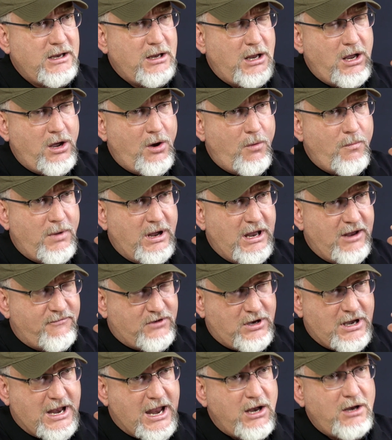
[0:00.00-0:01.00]
If
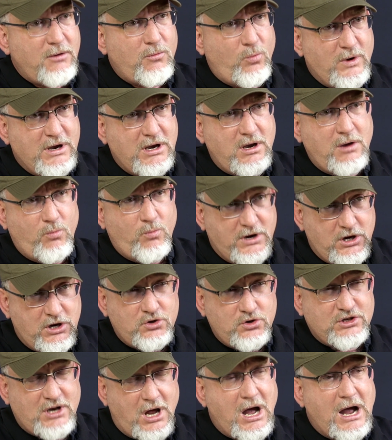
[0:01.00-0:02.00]
we used to
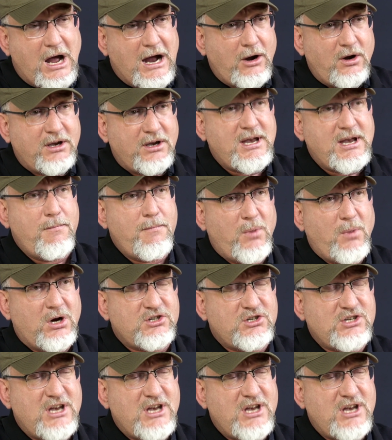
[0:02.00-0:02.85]
hire at $10 an hour,